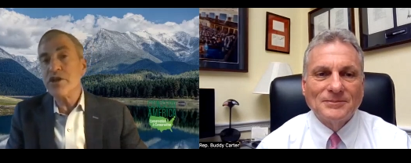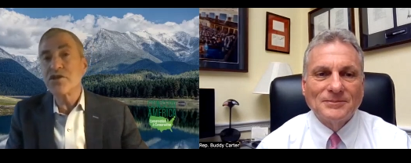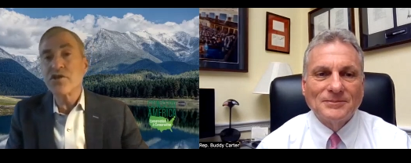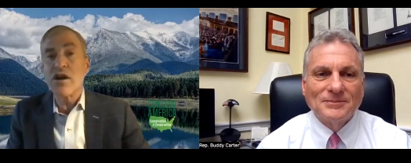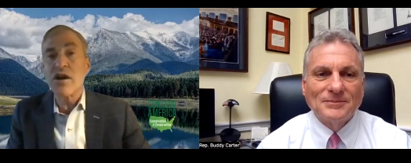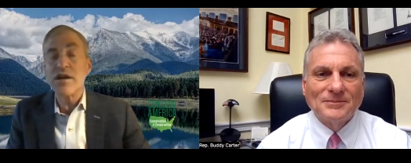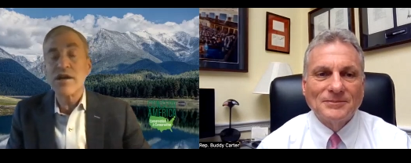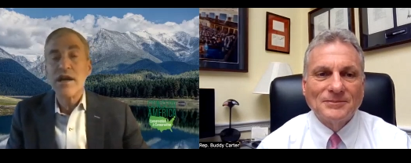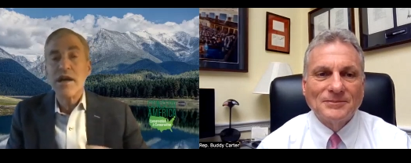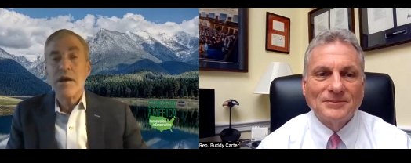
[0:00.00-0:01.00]
Speaker 1: we'd start
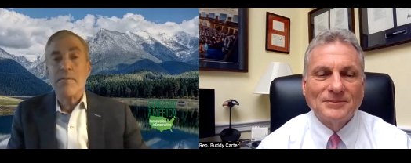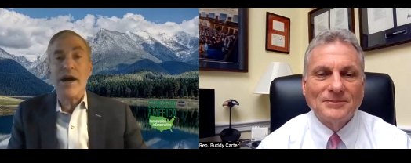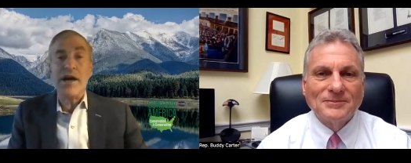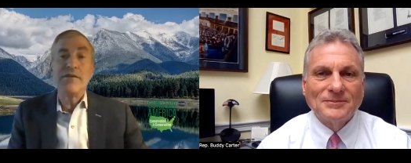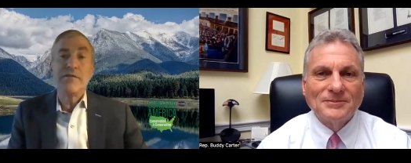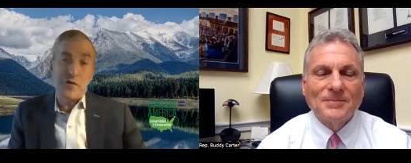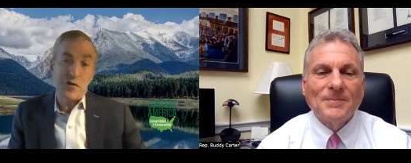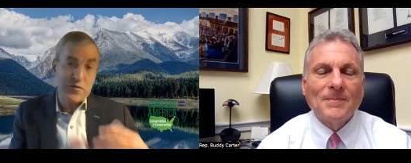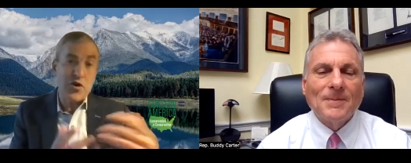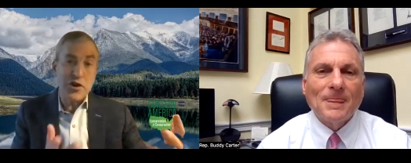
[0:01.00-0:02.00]
by
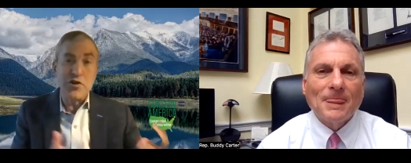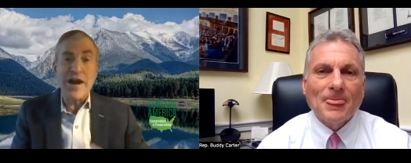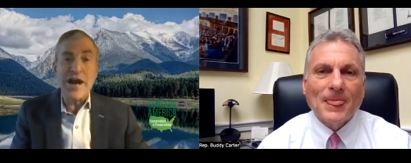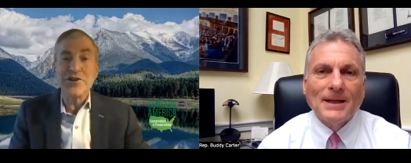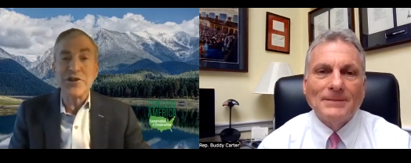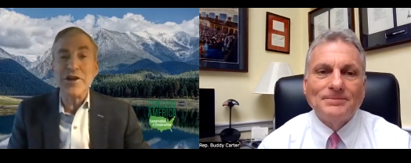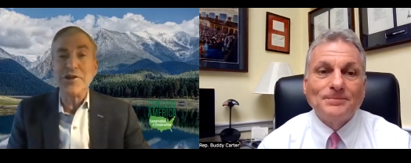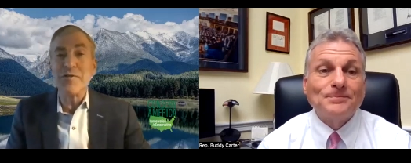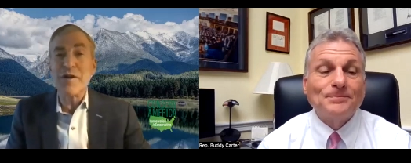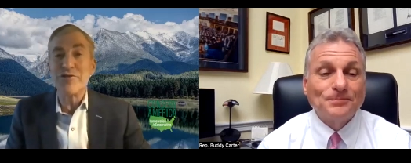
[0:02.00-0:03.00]
first of all congratulating
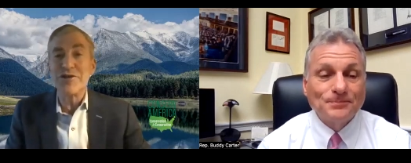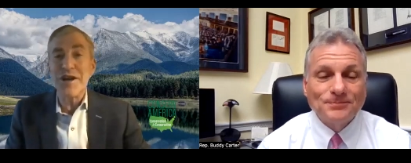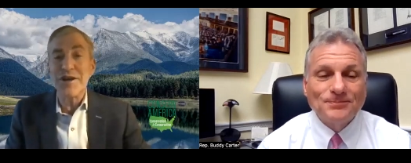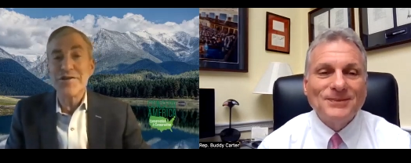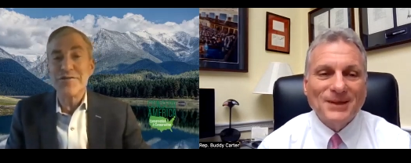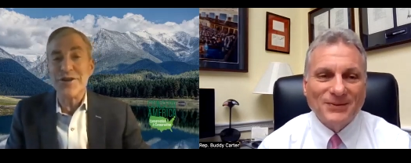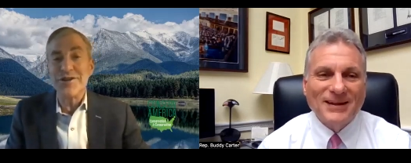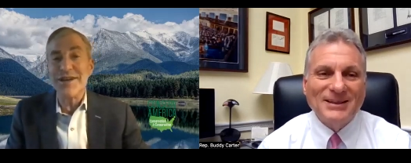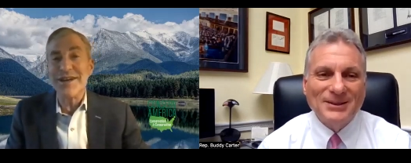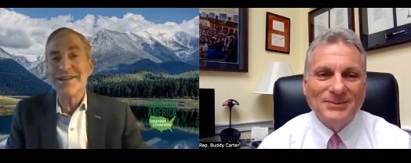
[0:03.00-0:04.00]
the representative on
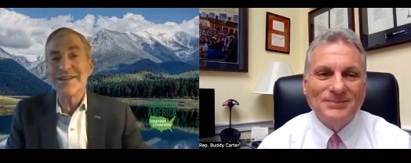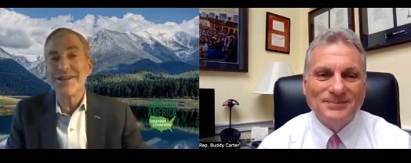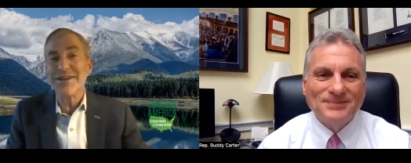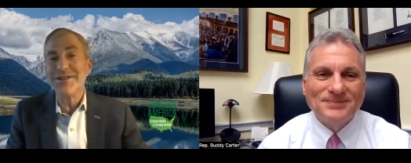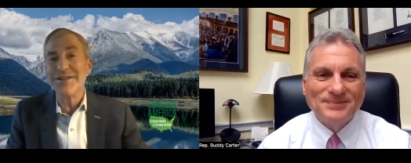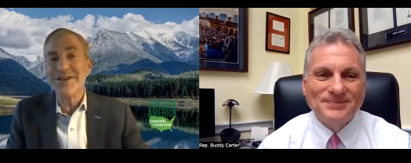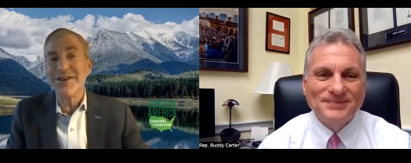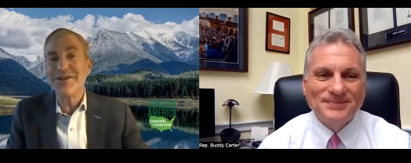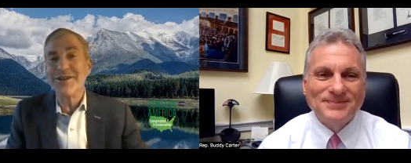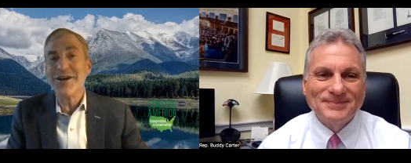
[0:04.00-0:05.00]
the uh, on
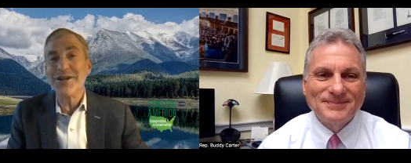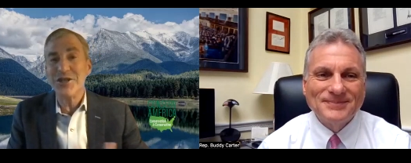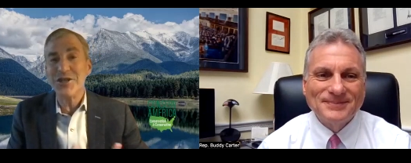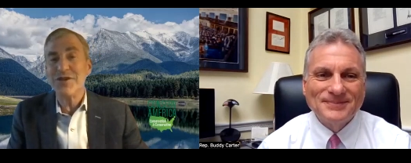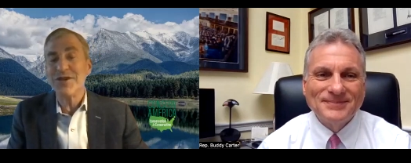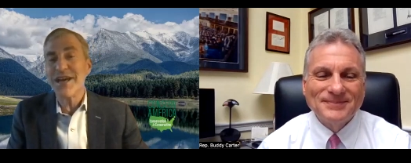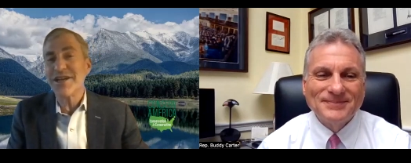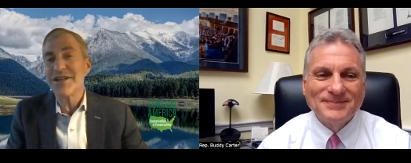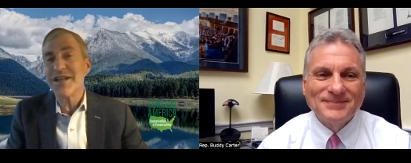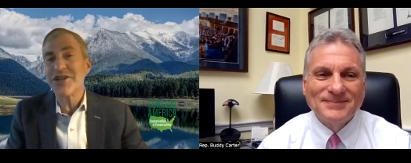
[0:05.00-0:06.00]
on, on achieving
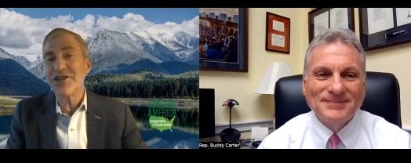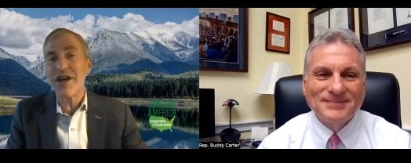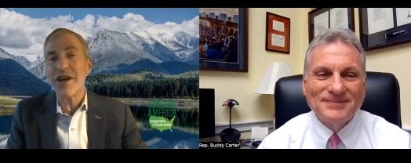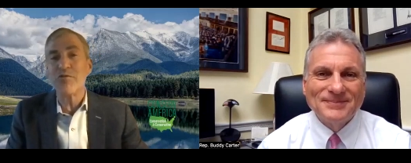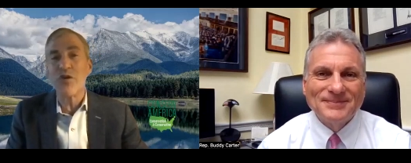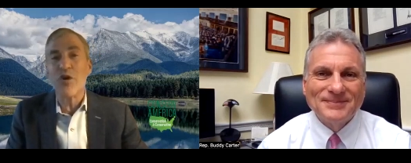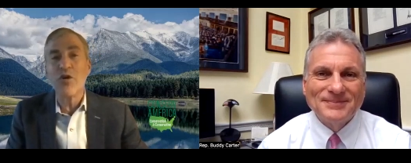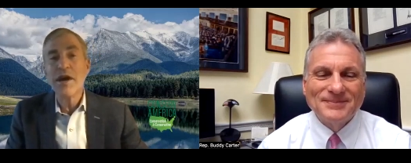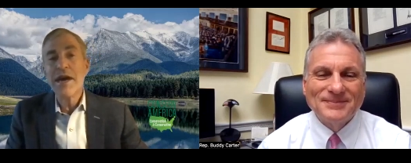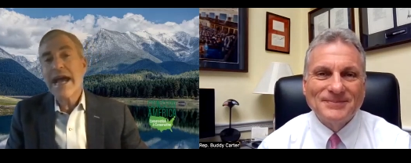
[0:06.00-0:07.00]
that that chair
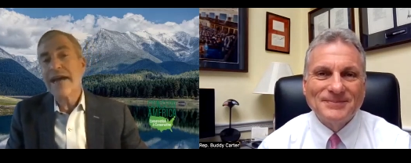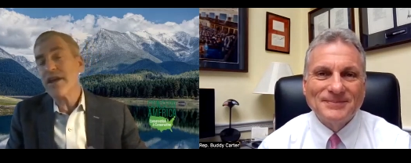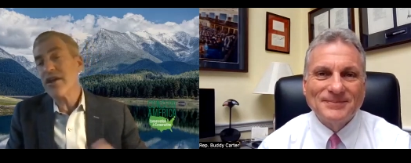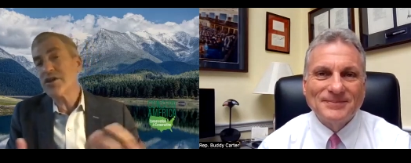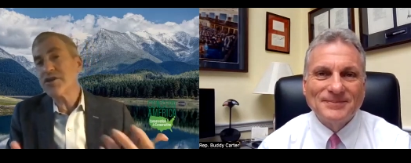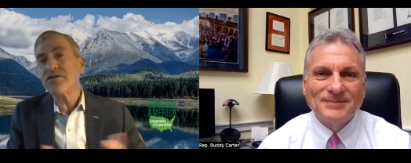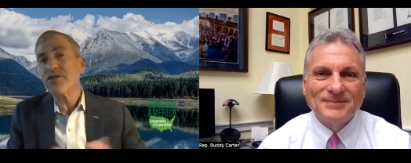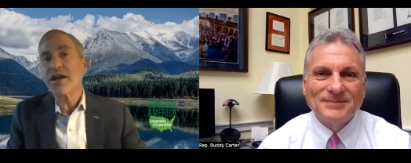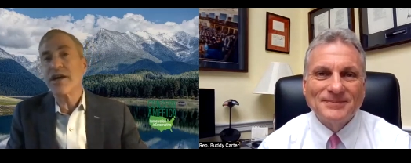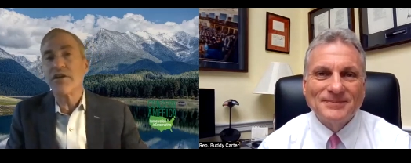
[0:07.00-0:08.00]
role, and then also
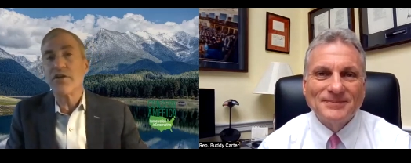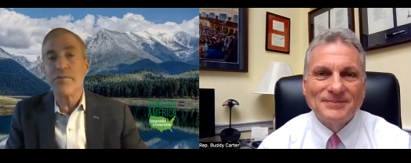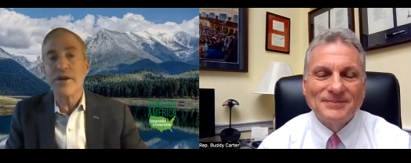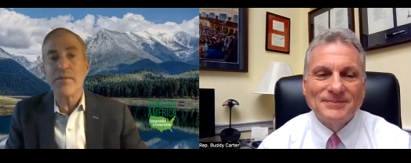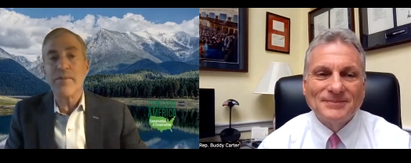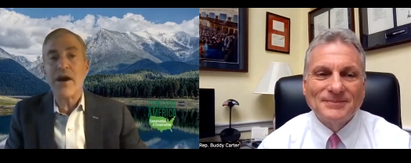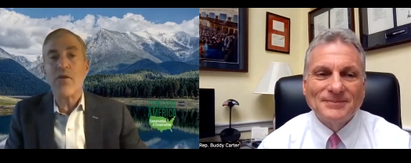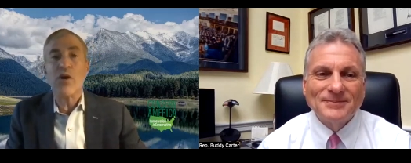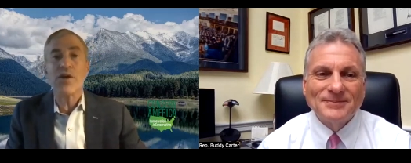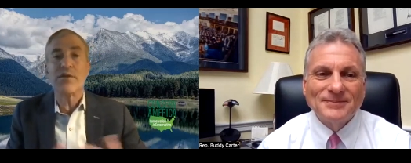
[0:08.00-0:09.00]
talking a little bit about
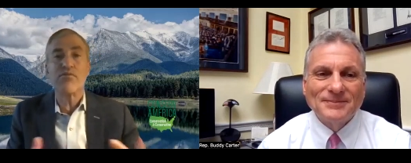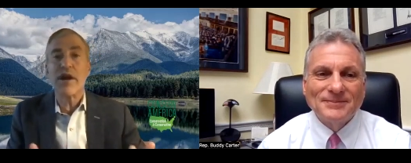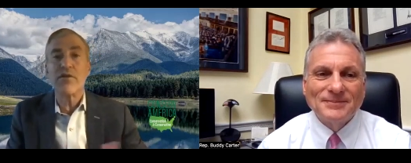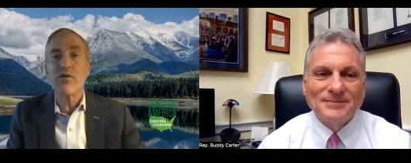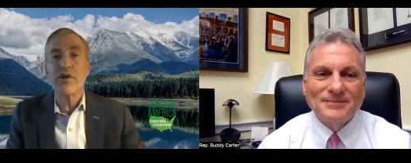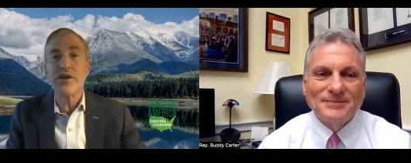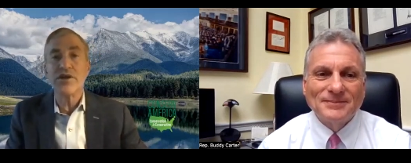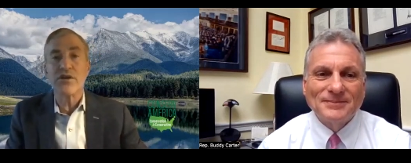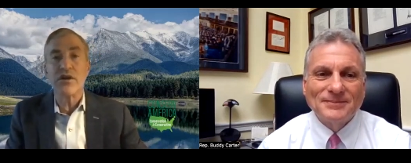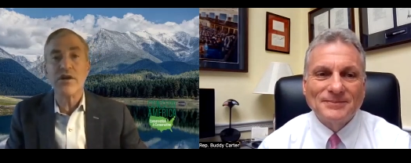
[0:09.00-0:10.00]
what the priorities
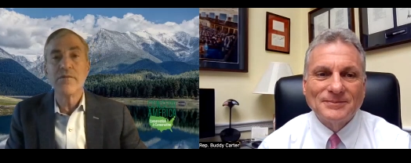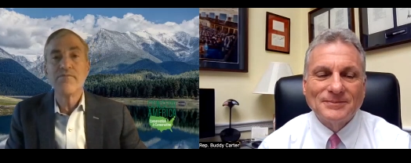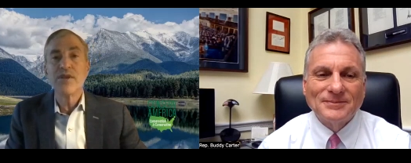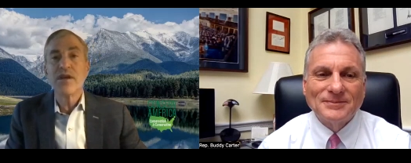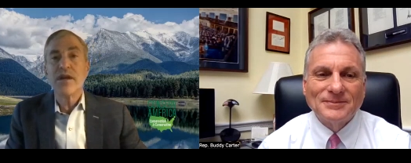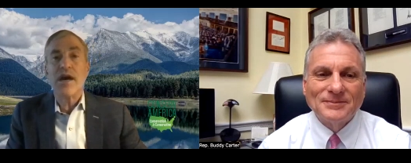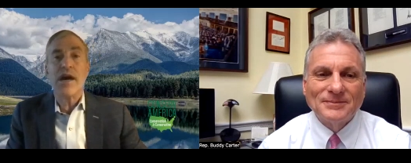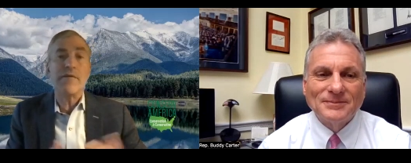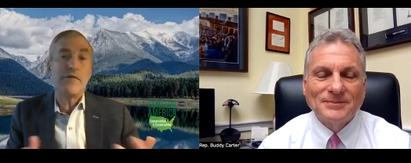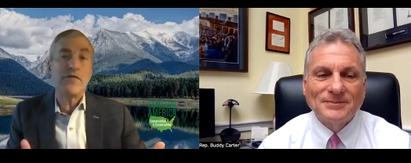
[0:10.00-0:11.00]
are
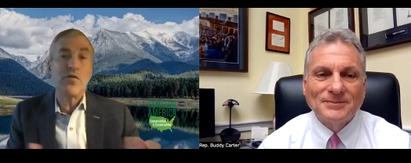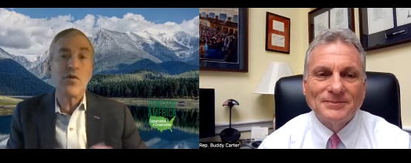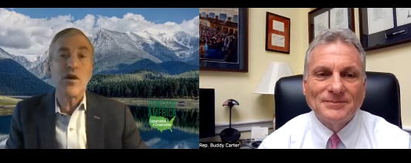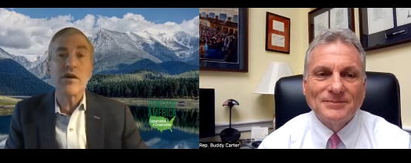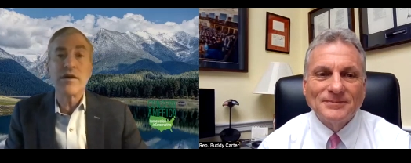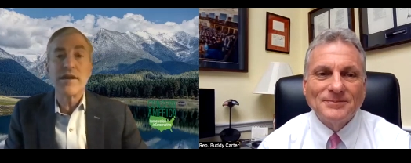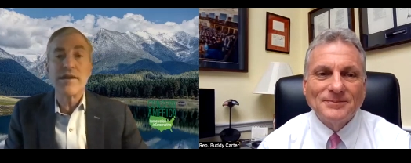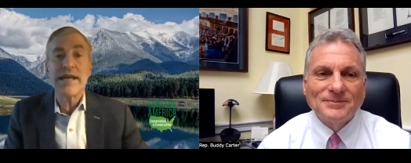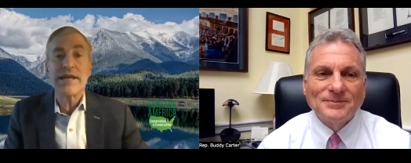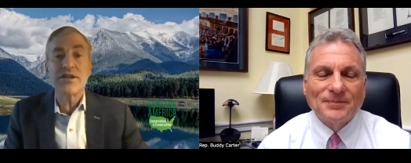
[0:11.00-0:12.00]
uh, for that